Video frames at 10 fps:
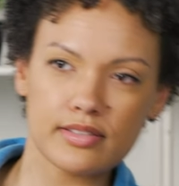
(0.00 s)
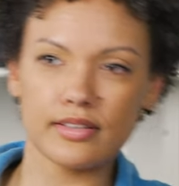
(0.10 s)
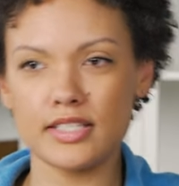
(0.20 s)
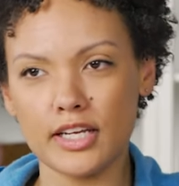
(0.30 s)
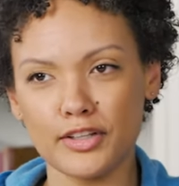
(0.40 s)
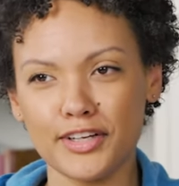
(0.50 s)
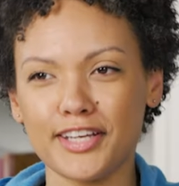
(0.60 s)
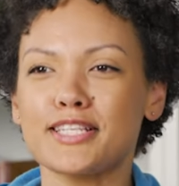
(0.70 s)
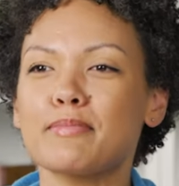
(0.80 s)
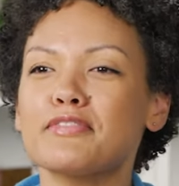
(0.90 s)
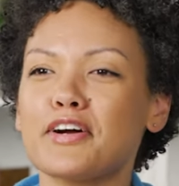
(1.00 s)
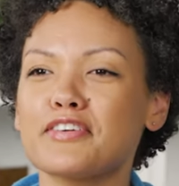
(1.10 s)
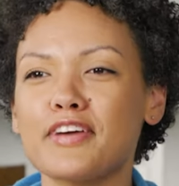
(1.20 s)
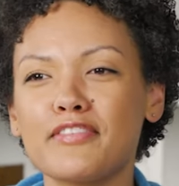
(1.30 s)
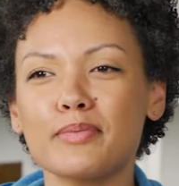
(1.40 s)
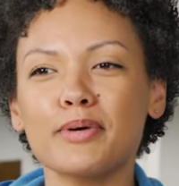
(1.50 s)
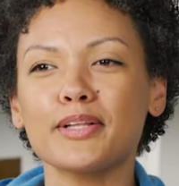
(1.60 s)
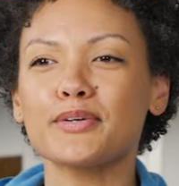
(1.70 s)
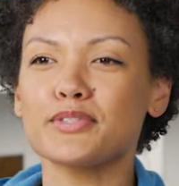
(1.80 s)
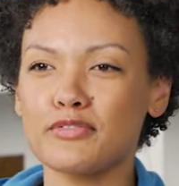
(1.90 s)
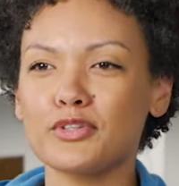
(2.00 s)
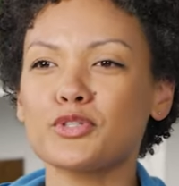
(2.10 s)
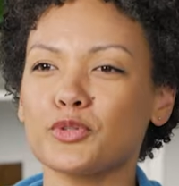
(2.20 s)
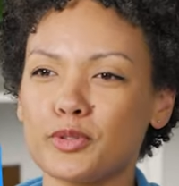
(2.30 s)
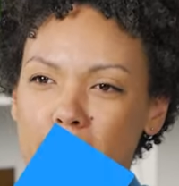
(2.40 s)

Let's take a look at some of our favorite pillows for shoulder